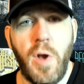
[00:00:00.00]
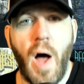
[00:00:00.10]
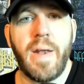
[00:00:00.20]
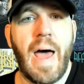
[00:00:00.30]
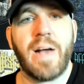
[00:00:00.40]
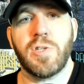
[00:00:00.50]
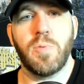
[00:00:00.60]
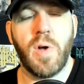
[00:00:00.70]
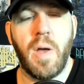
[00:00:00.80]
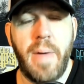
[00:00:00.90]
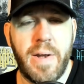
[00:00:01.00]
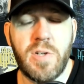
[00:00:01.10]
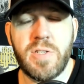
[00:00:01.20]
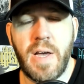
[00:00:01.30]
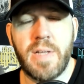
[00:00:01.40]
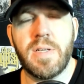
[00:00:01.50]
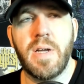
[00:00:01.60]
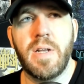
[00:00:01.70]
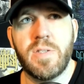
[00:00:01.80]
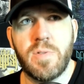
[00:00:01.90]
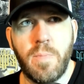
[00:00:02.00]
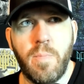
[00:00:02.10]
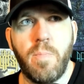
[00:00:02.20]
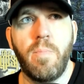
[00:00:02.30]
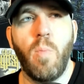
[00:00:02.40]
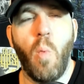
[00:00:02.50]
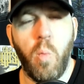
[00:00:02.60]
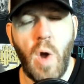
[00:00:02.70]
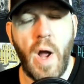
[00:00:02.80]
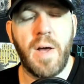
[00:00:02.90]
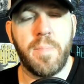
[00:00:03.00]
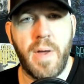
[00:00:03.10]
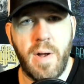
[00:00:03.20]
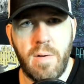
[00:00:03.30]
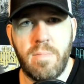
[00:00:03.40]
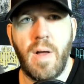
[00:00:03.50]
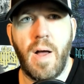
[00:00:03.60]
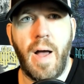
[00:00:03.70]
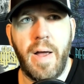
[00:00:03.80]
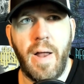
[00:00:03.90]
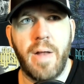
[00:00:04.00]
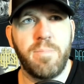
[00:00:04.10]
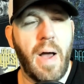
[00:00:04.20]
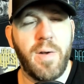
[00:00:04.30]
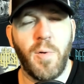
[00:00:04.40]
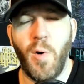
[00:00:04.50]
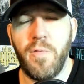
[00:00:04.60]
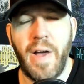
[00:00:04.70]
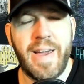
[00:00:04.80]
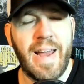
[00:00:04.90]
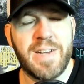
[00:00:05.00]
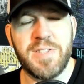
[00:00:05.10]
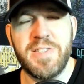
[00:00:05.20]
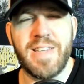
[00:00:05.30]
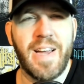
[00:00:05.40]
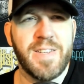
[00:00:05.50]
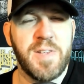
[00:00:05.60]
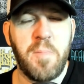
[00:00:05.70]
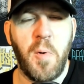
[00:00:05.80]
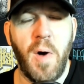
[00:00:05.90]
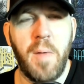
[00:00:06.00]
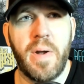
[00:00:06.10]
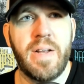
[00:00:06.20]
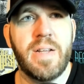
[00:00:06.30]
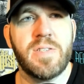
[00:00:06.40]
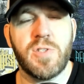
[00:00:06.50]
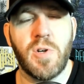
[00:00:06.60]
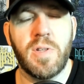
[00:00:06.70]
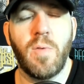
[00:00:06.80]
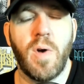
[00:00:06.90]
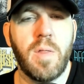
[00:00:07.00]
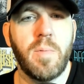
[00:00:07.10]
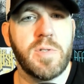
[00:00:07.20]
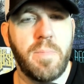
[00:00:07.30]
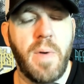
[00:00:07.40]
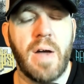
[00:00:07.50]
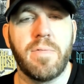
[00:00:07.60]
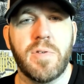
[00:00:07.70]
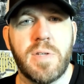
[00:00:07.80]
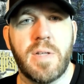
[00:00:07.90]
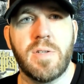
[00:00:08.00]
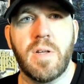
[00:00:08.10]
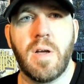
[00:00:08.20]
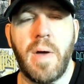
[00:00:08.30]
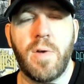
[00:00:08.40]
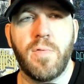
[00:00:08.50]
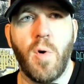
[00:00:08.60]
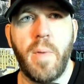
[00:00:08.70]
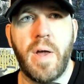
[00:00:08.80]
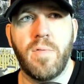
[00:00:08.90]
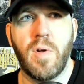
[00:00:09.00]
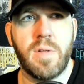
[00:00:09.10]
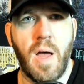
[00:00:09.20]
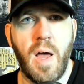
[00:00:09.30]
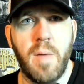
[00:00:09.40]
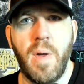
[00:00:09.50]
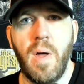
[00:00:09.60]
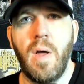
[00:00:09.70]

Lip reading: not actual Commander sets, it is right up there. I don't know if I could actually say it's number one, but it is certainly one of the most impactful sets on the Commander format of all time.